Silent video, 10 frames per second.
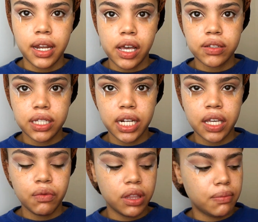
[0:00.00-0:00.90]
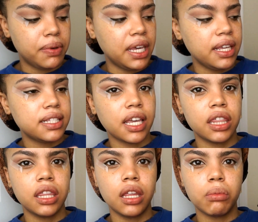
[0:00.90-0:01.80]
Now sticking with the pinks,
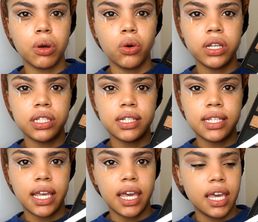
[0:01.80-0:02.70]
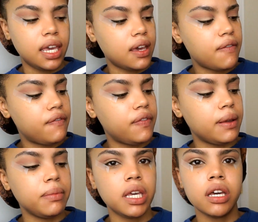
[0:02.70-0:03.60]
I'm going to take
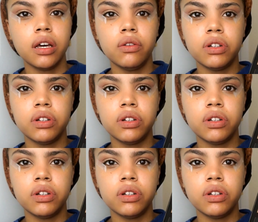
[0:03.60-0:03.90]
Flamingo,